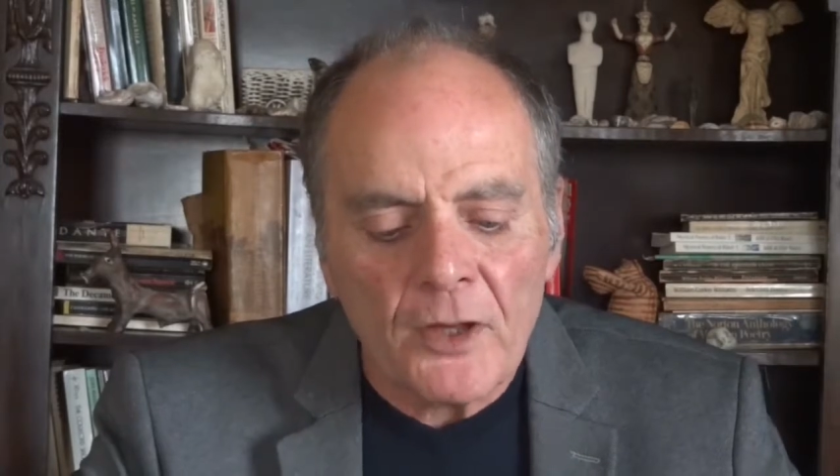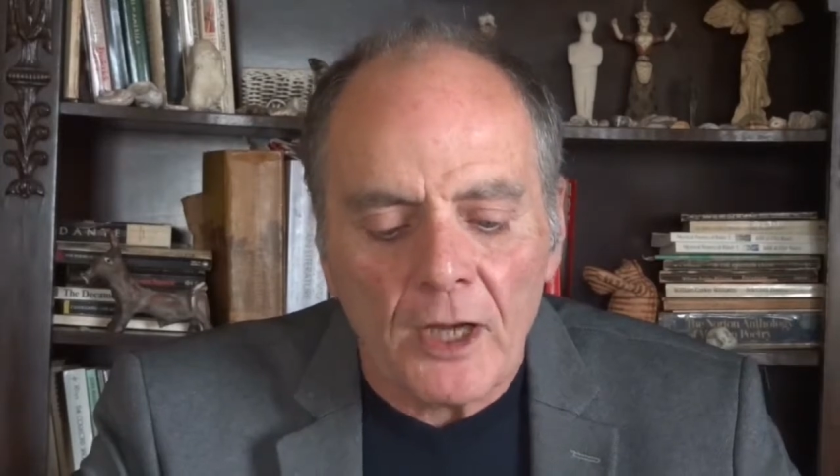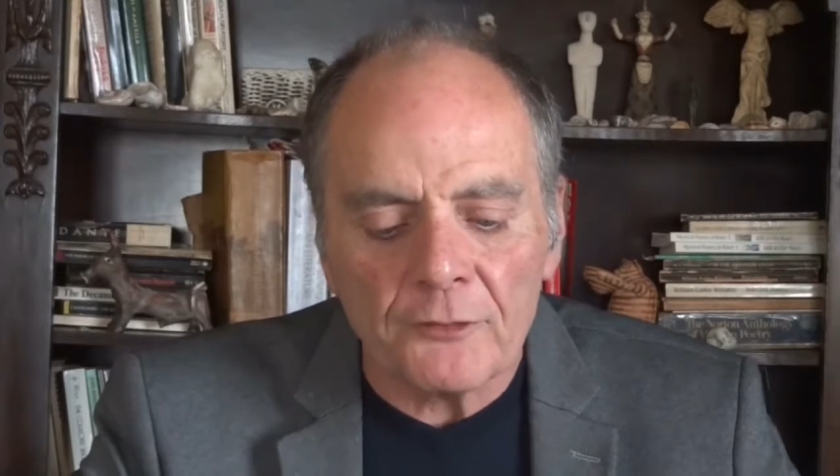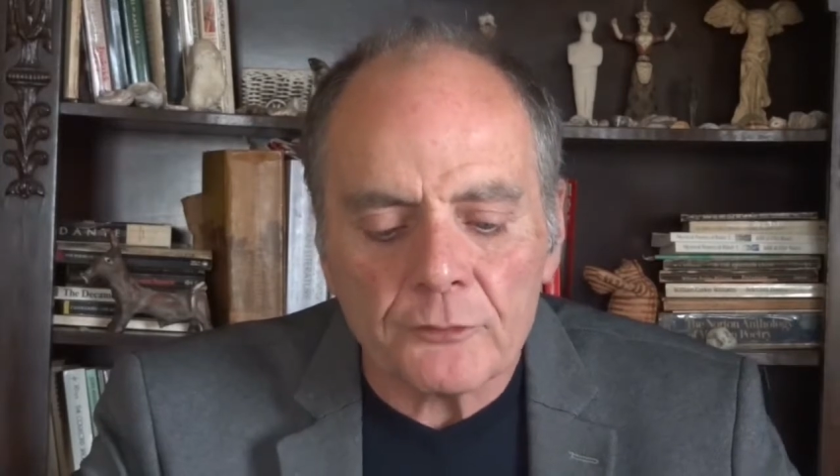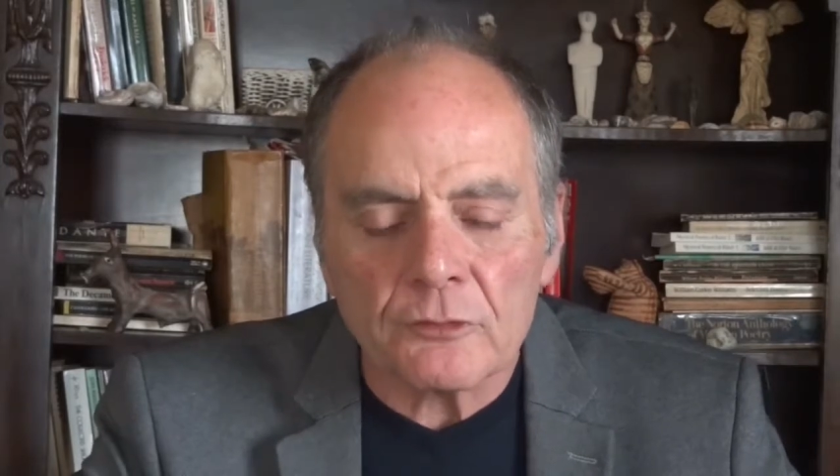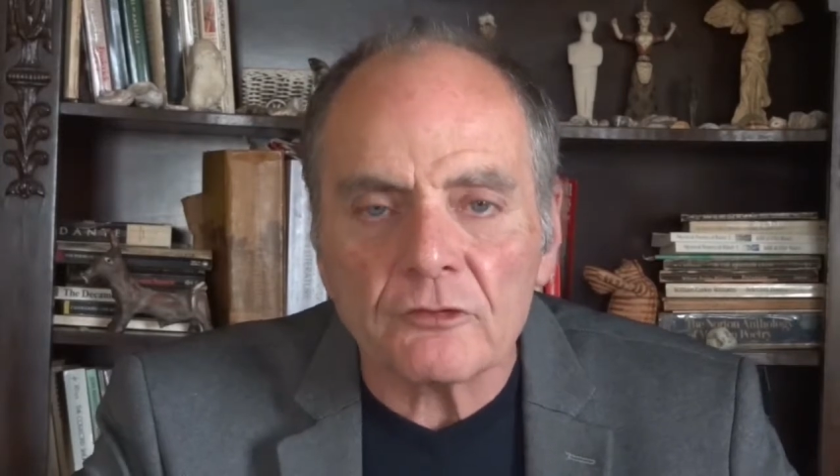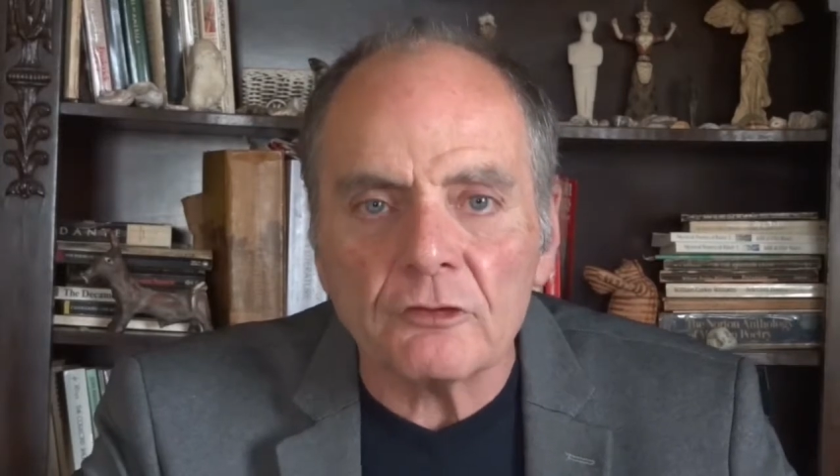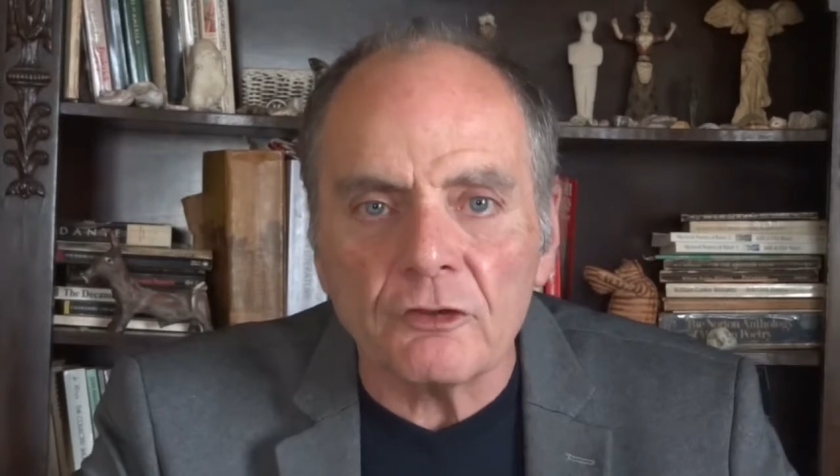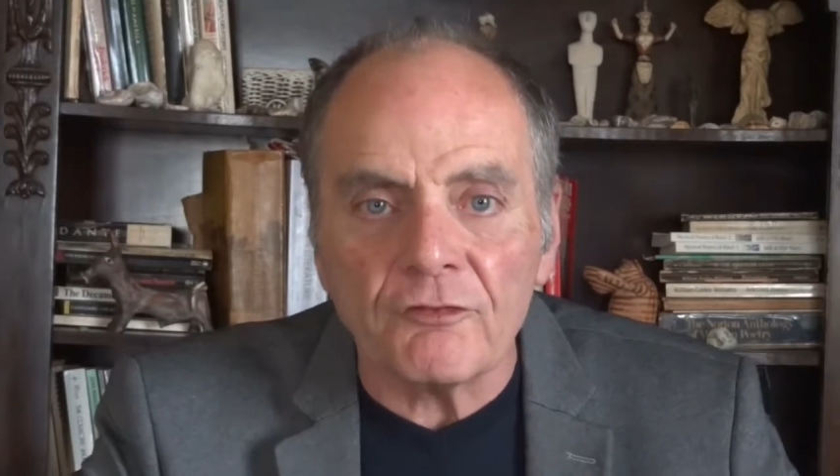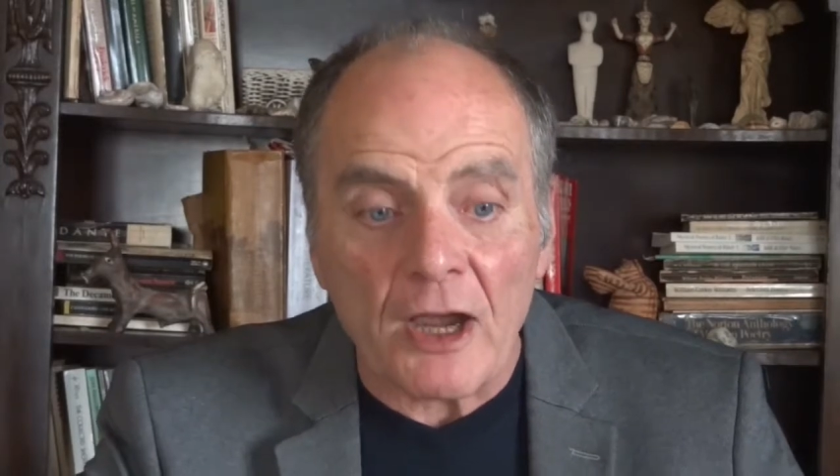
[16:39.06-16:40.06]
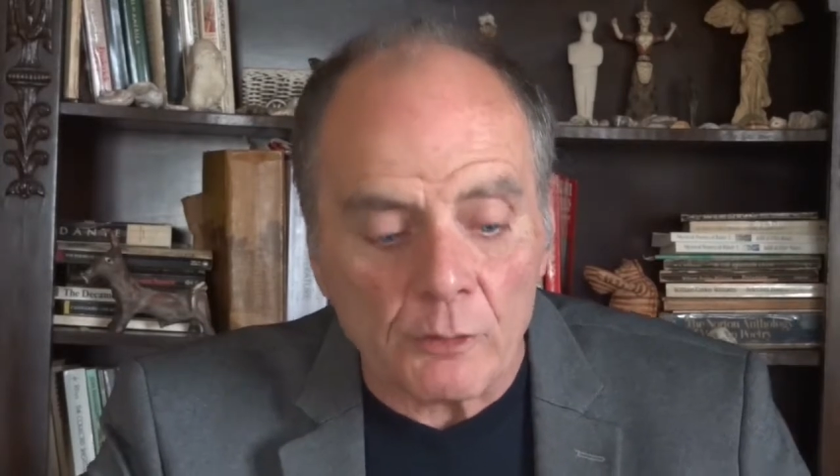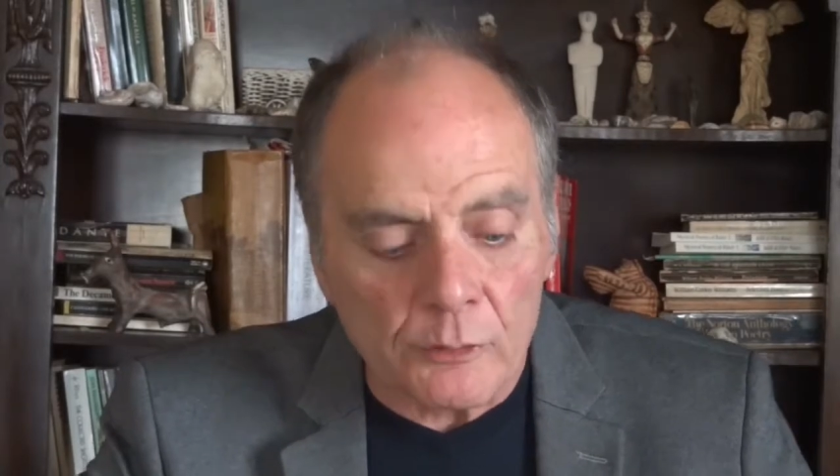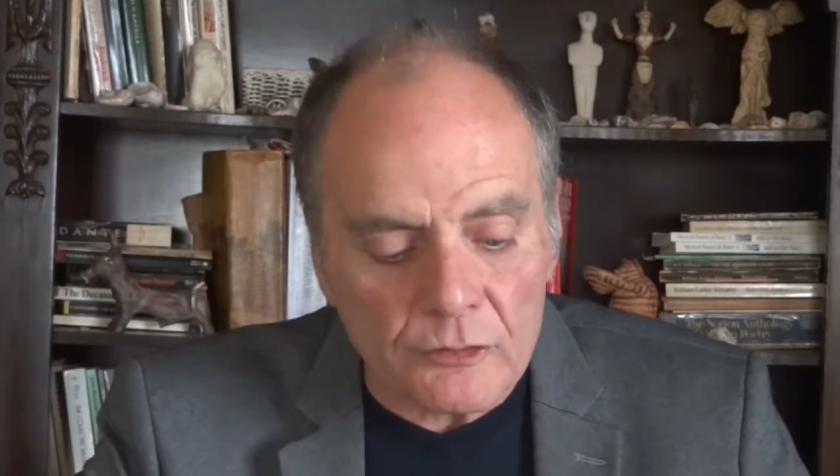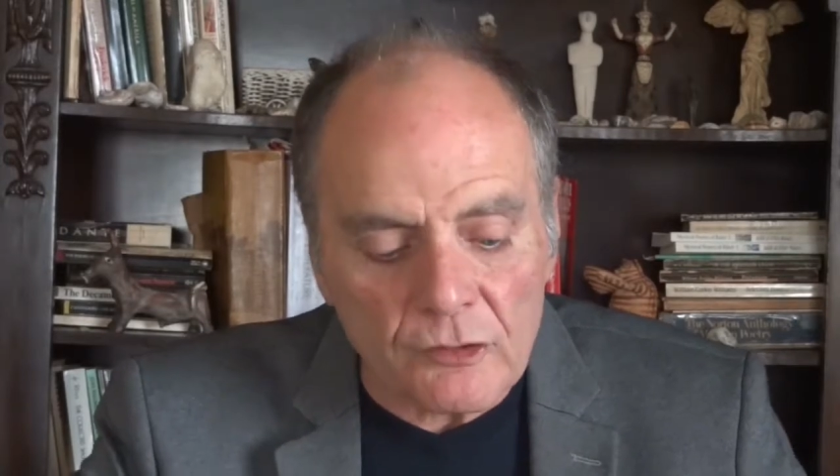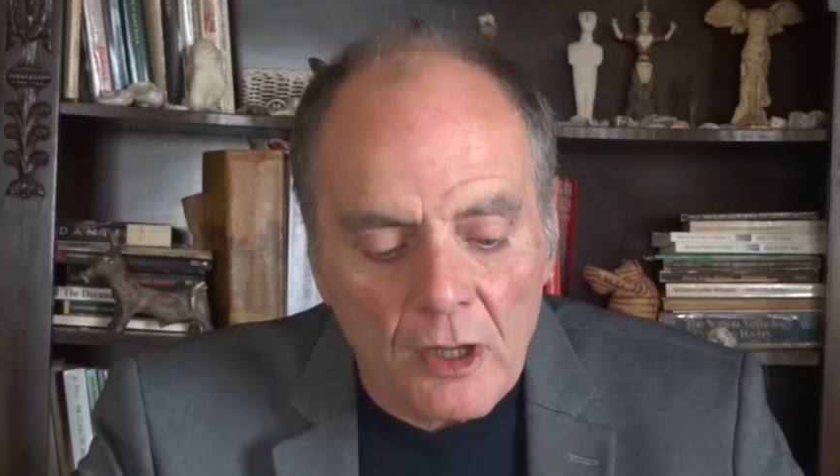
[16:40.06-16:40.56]
hunters and
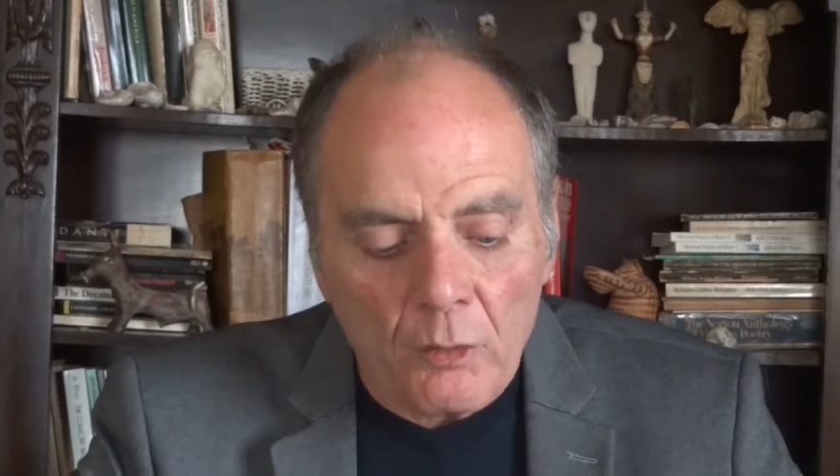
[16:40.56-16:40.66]
devourers,